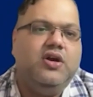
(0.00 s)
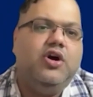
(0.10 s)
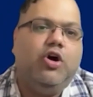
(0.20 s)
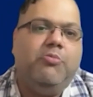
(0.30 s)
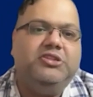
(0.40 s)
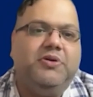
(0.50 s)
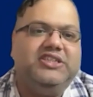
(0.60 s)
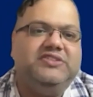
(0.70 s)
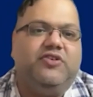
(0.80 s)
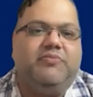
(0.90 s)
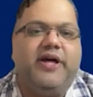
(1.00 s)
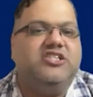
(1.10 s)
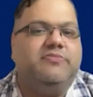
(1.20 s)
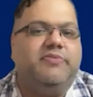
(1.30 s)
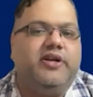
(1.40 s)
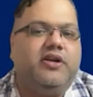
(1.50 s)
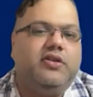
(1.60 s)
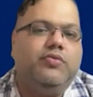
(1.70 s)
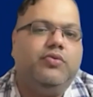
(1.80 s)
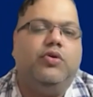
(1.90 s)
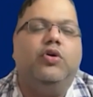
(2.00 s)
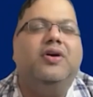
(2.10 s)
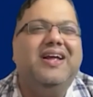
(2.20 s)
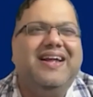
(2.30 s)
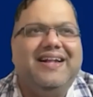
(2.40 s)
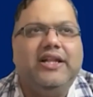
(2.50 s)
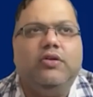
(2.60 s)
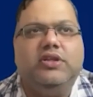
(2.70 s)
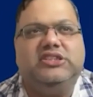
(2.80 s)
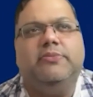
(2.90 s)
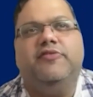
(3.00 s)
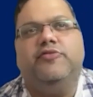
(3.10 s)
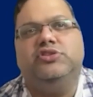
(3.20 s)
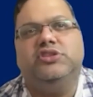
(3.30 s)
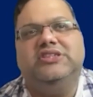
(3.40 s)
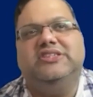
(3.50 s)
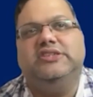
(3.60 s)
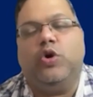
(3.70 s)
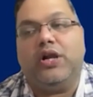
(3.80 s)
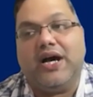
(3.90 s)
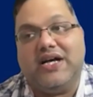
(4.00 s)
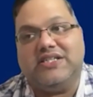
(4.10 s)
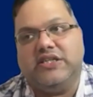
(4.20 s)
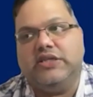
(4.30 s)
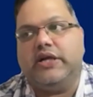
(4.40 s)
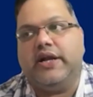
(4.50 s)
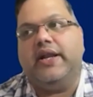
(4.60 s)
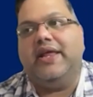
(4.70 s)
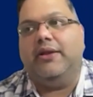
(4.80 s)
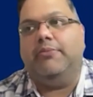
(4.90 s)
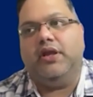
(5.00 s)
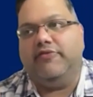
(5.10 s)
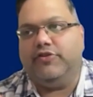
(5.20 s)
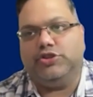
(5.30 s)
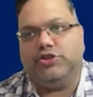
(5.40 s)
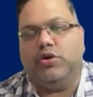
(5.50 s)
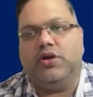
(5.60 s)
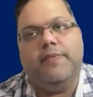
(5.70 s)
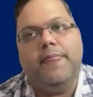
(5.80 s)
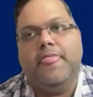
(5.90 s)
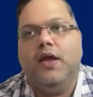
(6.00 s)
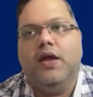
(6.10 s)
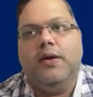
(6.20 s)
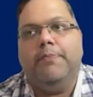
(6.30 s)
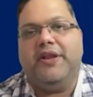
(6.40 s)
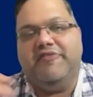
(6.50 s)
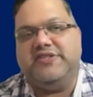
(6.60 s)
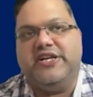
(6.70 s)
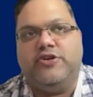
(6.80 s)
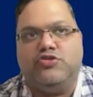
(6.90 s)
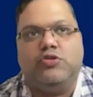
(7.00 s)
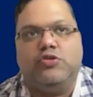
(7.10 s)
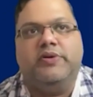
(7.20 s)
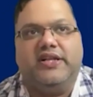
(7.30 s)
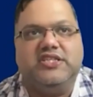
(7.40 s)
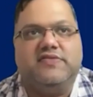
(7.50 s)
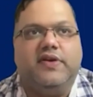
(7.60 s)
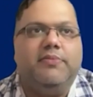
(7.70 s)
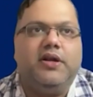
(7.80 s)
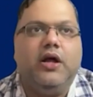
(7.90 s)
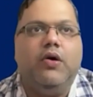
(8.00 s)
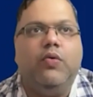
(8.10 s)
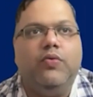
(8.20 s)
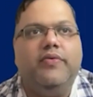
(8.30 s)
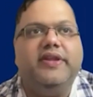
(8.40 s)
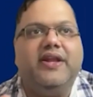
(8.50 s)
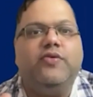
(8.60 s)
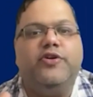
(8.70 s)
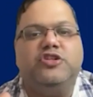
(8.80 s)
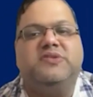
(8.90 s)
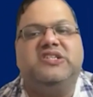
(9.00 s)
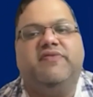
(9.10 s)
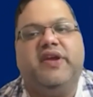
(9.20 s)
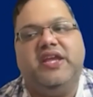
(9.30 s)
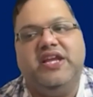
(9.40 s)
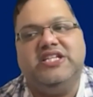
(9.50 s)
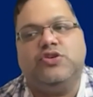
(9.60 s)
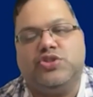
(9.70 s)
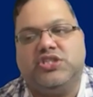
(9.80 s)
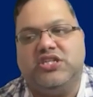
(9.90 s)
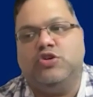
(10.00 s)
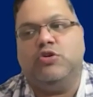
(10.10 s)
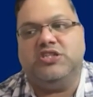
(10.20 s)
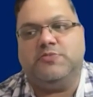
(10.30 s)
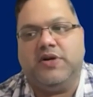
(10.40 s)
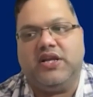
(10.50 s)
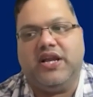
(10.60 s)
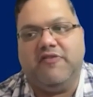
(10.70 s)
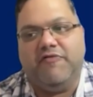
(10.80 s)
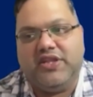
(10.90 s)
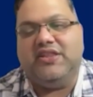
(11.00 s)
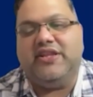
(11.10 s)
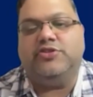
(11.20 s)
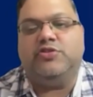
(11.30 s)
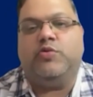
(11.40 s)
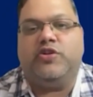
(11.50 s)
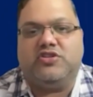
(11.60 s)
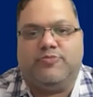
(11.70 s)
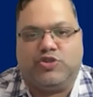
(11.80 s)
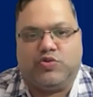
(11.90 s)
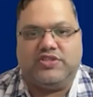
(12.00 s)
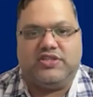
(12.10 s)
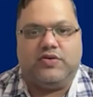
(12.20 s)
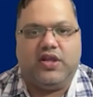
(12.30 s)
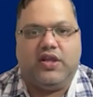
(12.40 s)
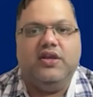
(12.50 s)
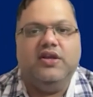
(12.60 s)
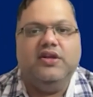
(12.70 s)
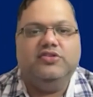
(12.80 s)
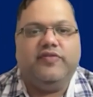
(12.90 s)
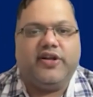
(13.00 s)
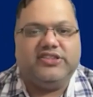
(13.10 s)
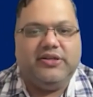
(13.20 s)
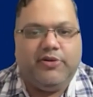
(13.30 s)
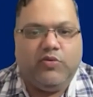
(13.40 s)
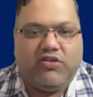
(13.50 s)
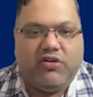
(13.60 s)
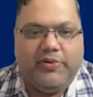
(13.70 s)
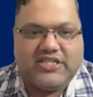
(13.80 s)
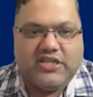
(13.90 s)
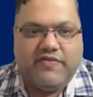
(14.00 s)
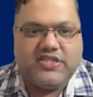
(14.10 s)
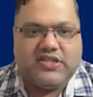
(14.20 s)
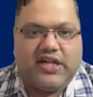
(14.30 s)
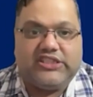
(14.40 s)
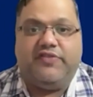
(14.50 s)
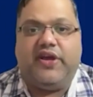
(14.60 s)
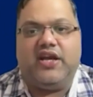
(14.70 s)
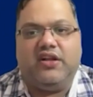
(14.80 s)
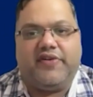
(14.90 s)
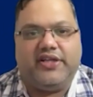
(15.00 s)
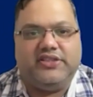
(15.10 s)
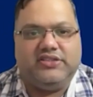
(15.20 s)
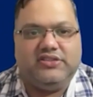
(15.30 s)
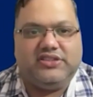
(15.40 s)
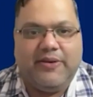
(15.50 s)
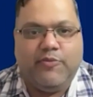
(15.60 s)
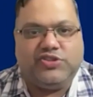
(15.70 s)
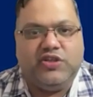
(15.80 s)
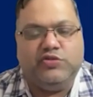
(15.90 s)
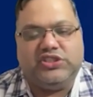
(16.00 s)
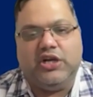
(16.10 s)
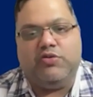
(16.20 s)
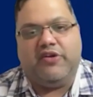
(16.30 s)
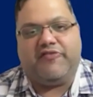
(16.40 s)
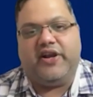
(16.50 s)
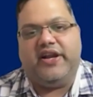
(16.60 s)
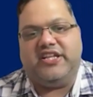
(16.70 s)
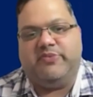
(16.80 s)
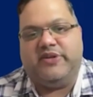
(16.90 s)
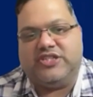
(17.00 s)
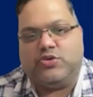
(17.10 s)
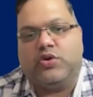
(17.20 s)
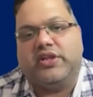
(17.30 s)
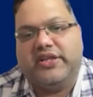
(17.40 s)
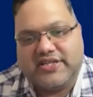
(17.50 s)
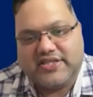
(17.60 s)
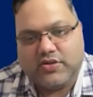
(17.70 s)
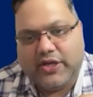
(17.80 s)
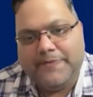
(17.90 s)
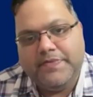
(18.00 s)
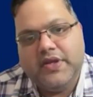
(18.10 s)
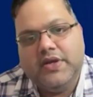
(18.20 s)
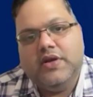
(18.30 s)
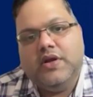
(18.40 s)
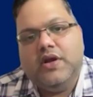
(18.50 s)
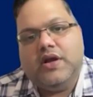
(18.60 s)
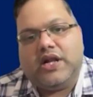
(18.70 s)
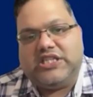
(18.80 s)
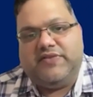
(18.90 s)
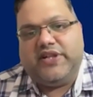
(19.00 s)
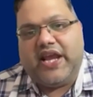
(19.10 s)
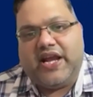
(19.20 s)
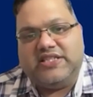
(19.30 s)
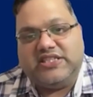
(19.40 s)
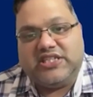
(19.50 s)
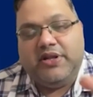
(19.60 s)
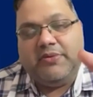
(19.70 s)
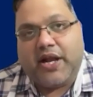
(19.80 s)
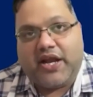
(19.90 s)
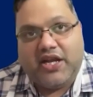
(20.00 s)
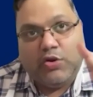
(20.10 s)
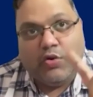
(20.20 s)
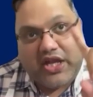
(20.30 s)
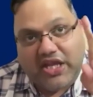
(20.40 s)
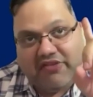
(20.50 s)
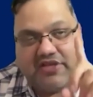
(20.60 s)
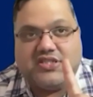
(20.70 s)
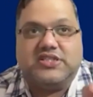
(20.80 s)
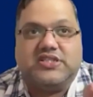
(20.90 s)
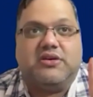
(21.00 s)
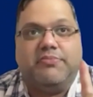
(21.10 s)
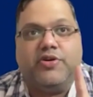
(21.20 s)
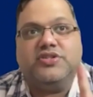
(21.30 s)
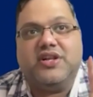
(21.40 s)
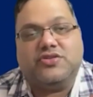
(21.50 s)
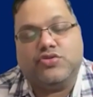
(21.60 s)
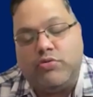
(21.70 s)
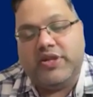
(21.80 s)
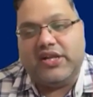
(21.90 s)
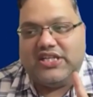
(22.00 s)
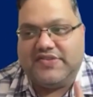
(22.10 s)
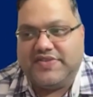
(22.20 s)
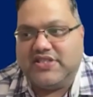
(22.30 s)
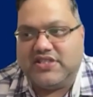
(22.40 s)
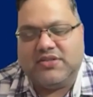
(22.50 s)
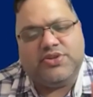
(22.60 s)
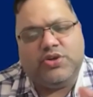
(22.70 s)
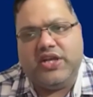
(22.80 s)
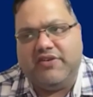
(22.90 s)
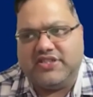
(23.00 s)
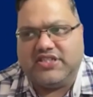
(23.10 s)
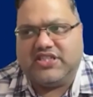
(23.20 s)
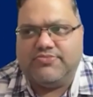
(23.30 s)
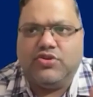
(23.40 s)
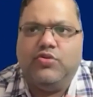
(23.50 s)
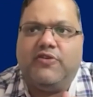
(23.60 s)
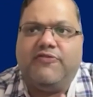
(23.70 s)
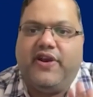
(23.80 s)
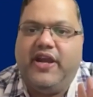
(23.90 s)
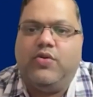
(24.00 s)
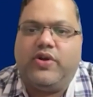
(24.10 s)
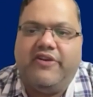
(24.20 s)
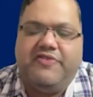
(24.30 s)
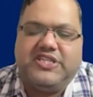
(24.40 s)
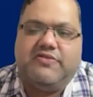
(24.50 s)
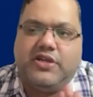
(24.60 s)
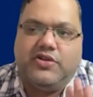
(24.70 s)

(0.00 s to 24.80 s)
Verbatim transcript: how much marks is for management. You don't know. Now, this type of question is not asked in current DNB for sure. Previously, it used to be this way, but now they are going to specify each question is how much mark and within that also what you're supposed to answer. Okay. For example, what will be asked now is classify ankle fracture. Same question you see how differently it has been asked over the years. Okay. Classify the ankle system in bracket, give any one system because there are so many classification systems, give any one system. So you are free to write whichever